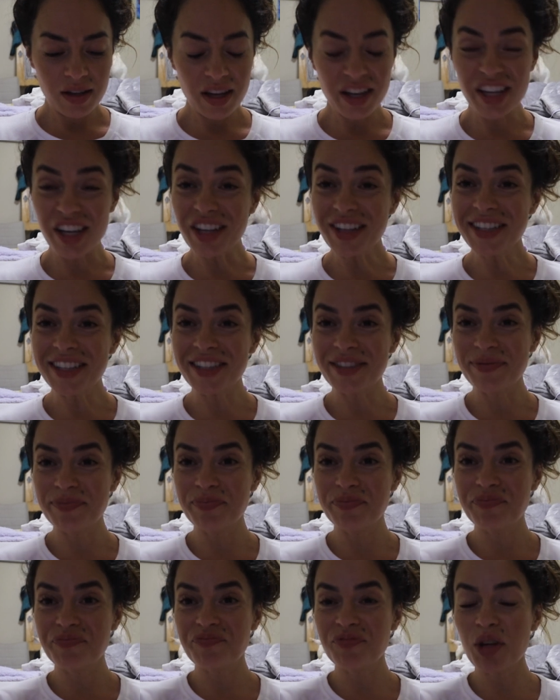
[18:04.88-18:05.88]
a year.
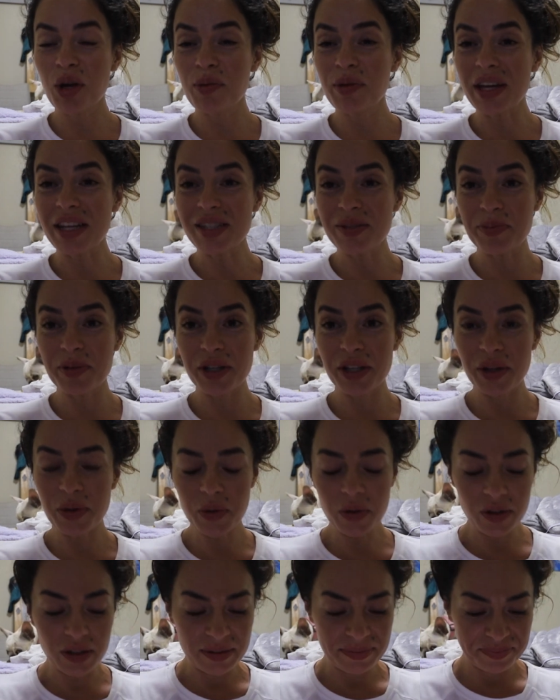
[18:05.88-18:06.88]
That's pretty
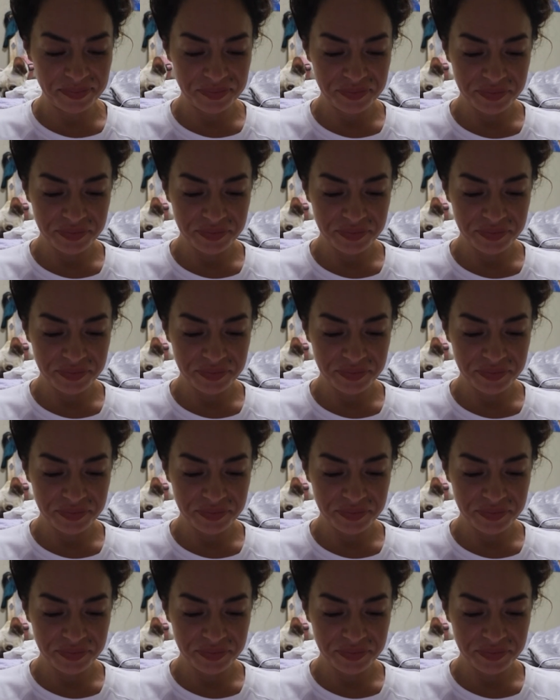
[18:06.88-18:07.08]
cool.